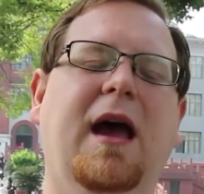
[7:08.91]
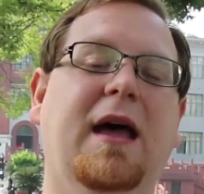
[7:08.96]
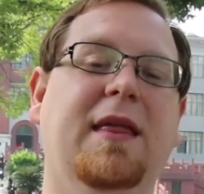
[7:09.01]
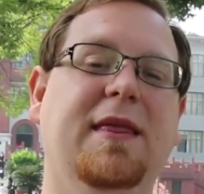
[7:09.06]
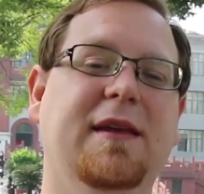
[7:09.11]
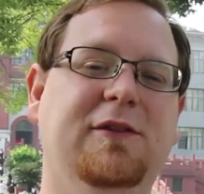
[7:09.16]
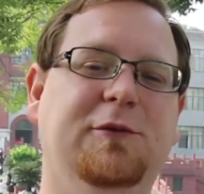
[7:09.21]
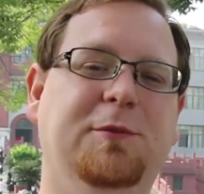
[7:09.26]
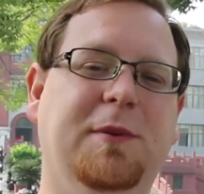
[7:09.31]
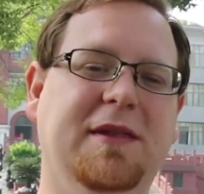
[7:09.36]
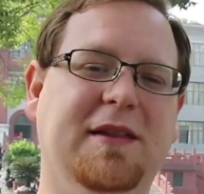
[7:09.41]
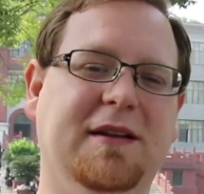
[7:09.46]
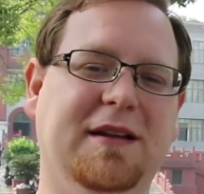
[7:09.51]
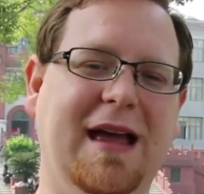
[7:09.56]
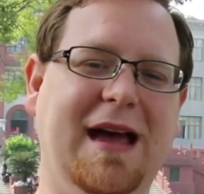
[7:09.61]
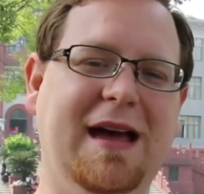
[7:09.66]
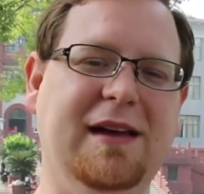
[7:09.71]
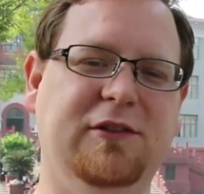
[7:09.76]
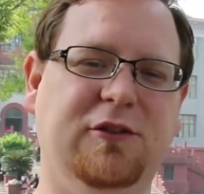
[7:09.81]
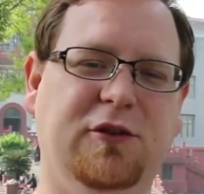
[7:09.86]
and they spend the
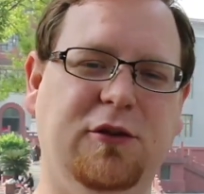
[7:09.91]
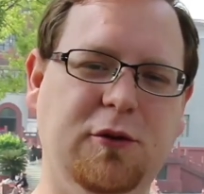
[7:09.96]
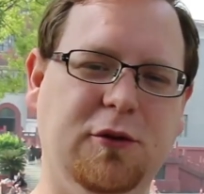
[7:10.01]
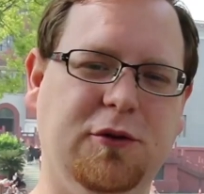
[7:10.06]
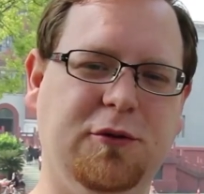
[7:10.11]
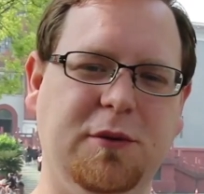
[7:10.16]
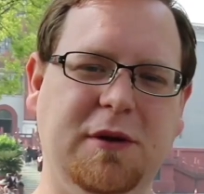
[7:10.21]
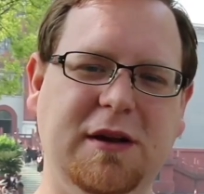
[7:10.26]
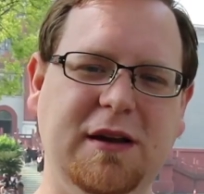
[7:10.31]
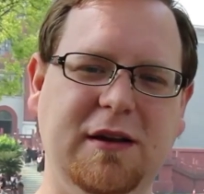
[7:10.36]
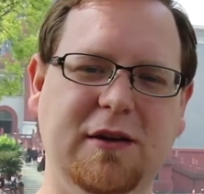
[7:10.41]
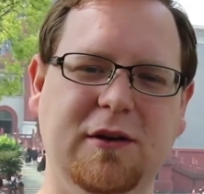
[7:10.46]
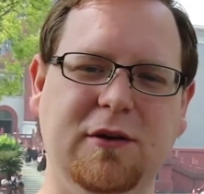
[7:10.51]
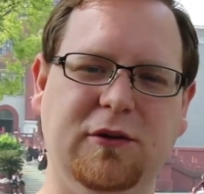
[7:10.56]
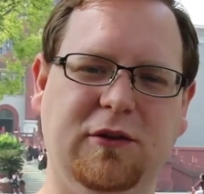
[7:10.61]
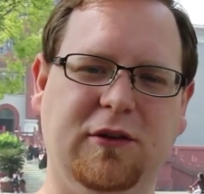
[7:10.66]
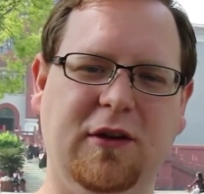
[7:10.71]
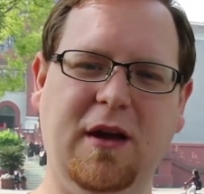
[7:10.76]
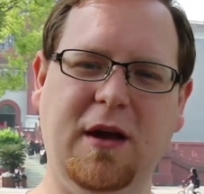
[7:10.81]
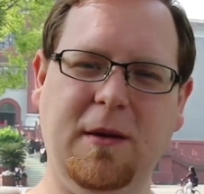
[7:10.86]
last 2 or 3
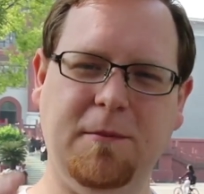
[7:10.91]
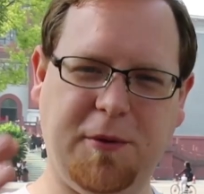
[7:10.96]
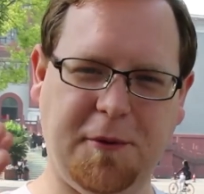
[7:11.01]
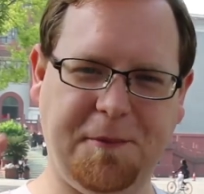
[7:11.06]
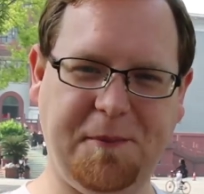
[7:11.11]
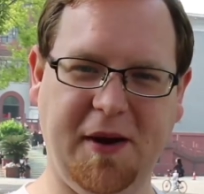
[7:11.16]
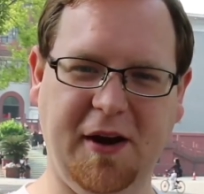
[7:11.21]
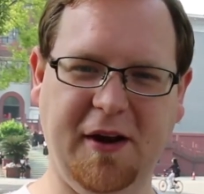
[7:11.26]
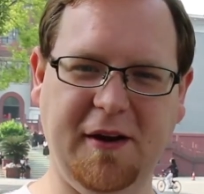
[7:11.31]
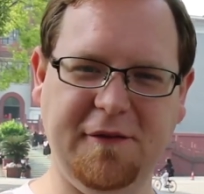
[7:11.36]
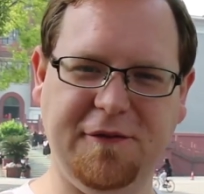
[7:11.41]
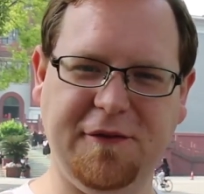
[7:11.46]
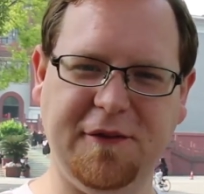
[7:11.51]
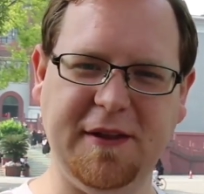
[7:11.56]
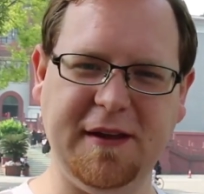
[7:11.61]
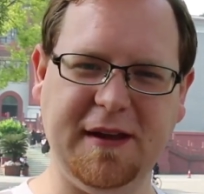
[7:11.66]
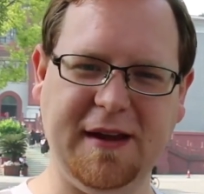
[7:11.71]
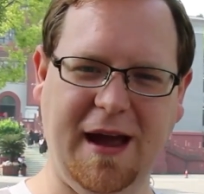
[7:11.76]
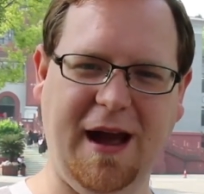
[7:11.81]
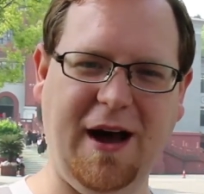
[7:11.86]
years preparing for
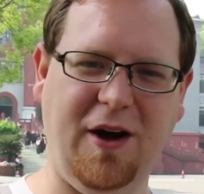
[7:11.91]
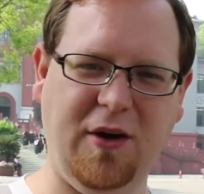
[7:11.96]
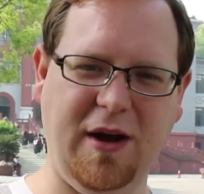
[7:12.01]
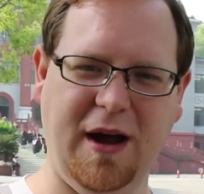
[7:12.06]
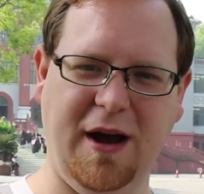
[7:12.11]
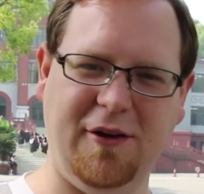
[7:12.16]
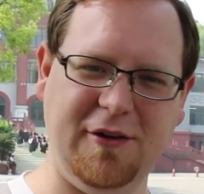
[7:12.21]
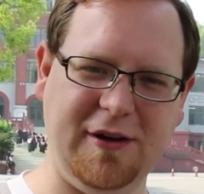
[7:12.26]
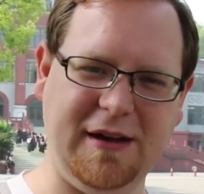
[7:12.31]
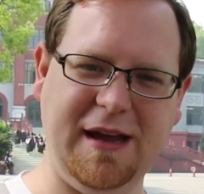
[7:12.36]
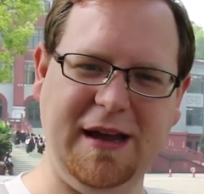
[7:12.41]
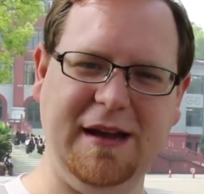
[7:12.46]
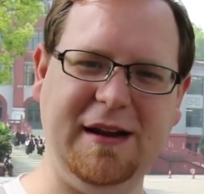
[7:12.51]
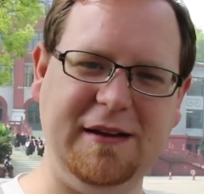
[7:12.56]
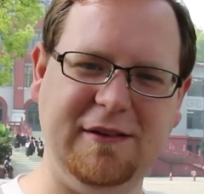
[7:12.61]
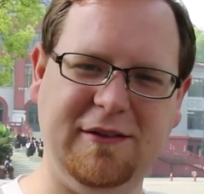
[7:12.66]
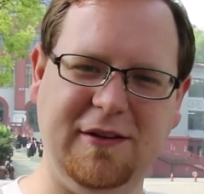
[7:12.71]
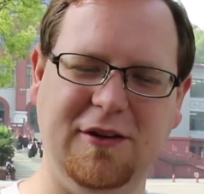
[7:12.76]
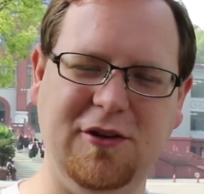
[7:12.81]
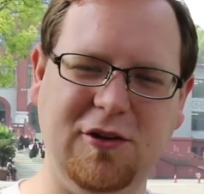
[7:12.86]
the Gaokao to get
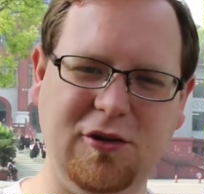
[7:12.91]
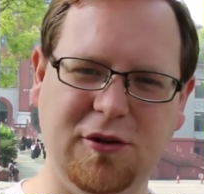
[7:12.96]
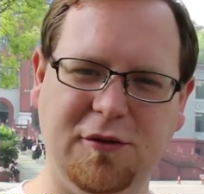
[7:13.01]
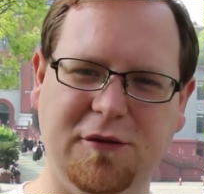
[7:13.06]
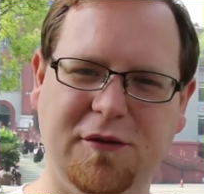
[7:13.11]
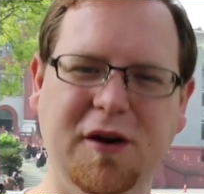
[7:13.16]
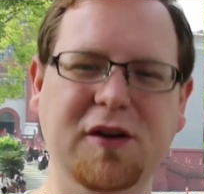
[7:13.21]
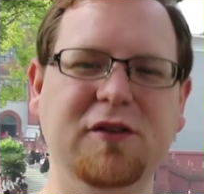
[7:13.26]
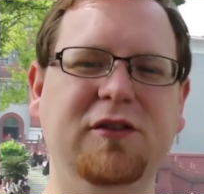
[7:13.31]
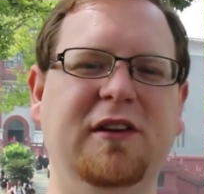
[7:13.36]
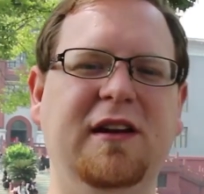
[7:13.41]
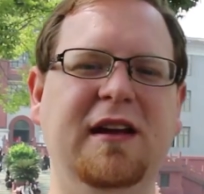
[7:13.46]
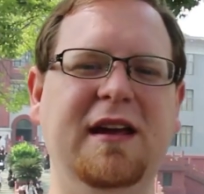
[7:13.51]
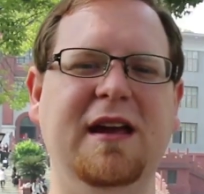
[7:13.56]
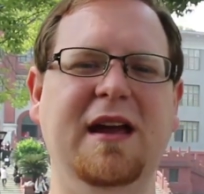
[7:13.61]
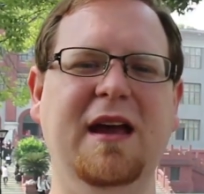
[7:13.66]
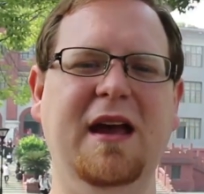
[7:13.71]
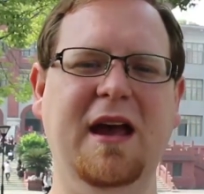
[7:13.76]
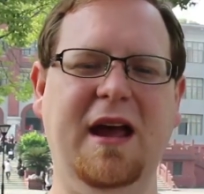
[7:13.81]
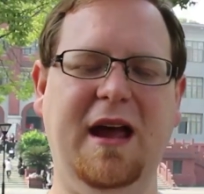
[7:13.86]
into
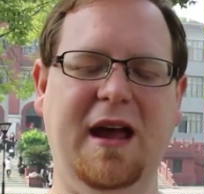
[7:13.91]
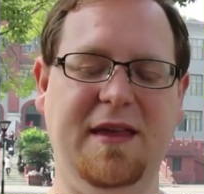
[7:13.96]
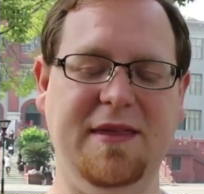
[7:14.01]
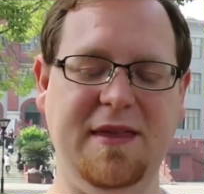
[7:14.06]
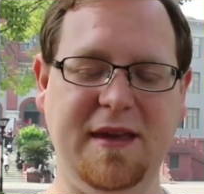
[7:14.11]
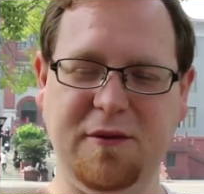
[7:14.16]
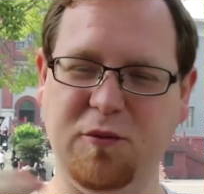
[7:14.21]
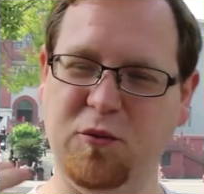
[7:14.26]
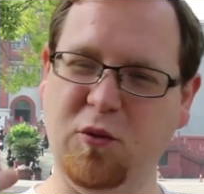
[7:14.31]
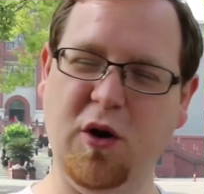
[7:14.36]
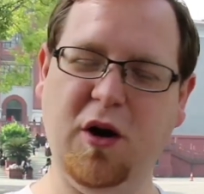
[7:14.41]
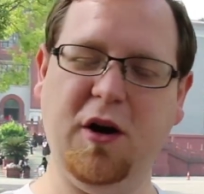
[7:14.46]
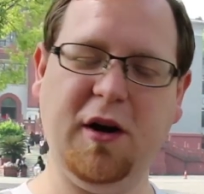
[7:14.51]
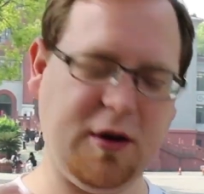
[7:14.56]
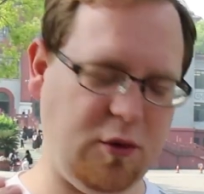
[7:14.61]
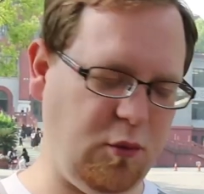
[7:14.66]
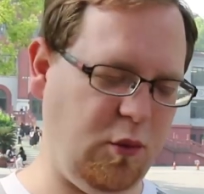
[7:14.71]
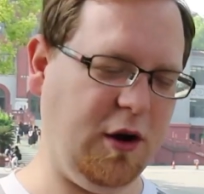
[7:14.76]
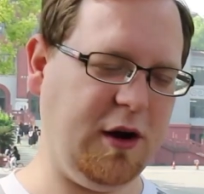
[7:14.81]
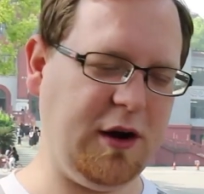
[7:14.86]
university, and they
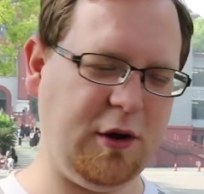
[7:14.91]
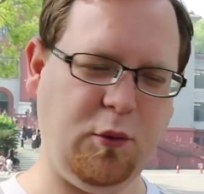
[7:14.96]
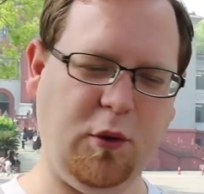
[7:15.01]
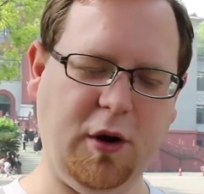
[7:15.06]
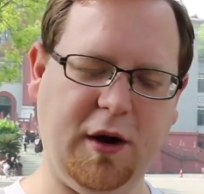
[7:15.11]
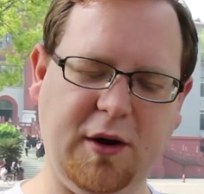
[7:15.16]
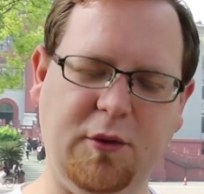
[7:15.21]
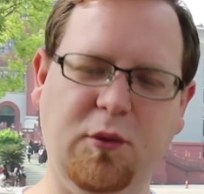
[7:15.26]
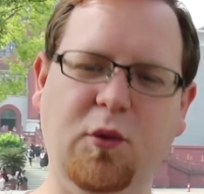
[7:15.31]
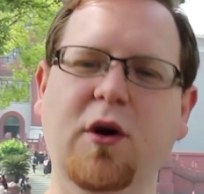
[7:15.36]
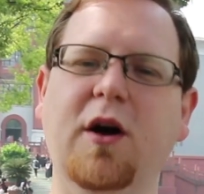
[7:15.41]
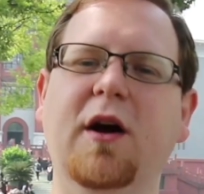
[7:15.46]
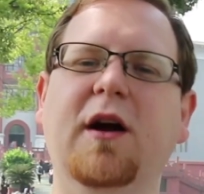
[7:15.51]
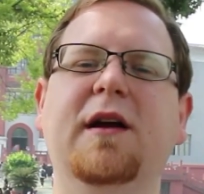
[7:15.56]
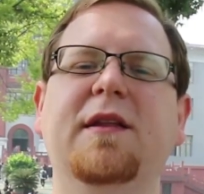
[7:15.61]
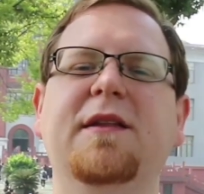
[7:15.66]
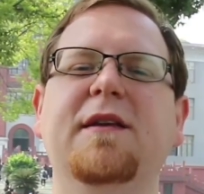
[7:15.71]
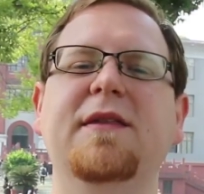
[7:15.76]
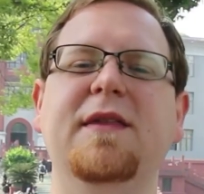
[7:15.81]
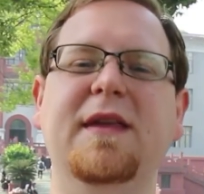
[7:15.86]
work and work and work and
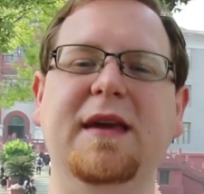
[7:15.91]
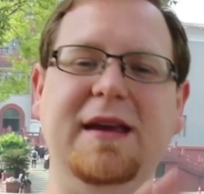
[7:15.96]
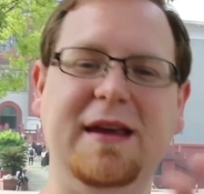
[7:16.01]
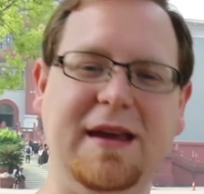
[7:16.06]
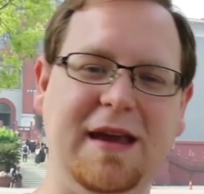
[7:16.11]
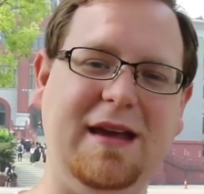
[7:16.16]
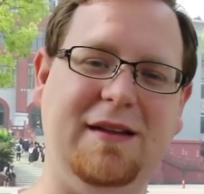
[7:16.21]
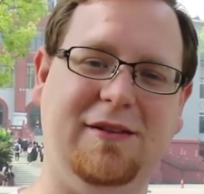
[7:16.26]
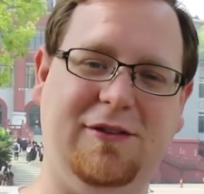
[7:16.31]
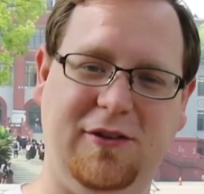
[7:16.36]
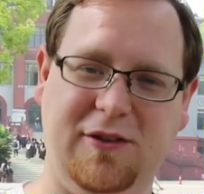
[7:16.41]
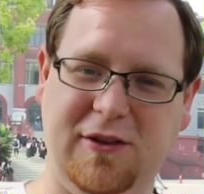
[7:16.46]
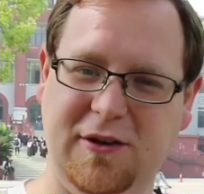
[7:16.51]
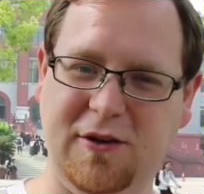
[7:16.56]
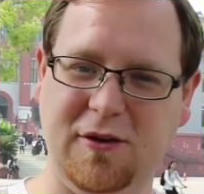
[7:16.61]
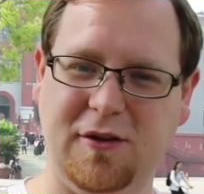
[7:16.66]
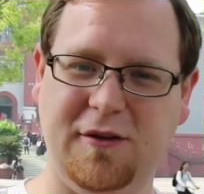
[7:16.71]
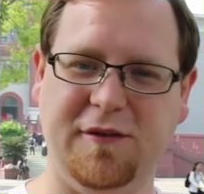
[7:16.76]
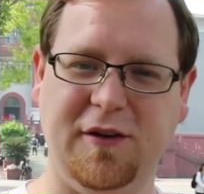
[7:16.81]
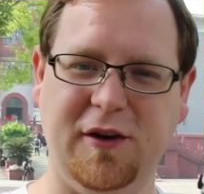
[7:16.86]
work, and then they get to the
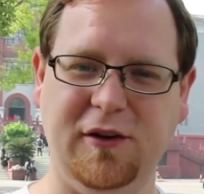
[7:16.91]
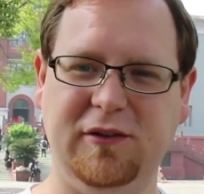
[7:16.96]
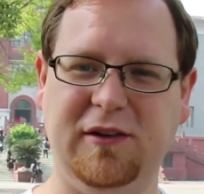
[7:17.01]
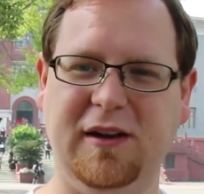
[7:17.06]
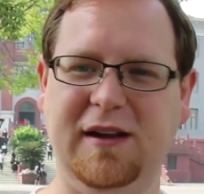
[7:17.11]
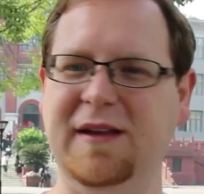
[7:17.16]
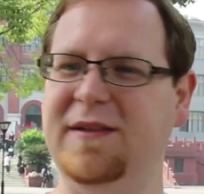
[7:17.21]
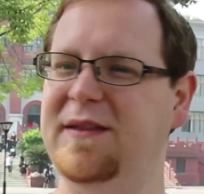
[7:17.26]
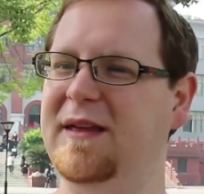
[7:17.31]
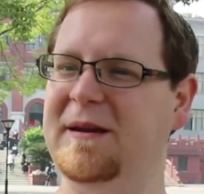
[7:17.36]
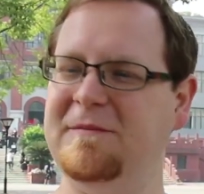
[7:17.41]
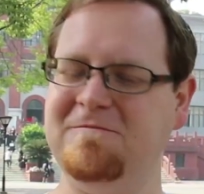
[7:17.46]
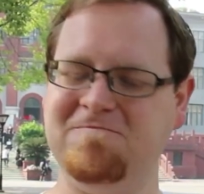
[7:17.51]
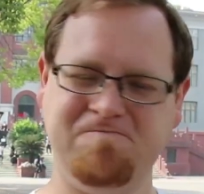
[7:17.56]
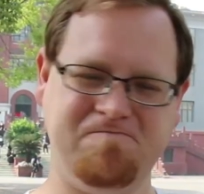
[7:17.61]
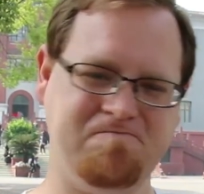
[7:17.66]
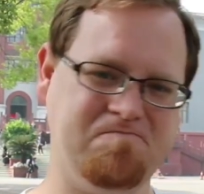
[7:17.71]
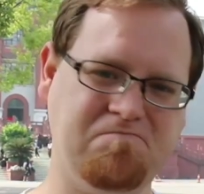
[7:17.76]
university, and then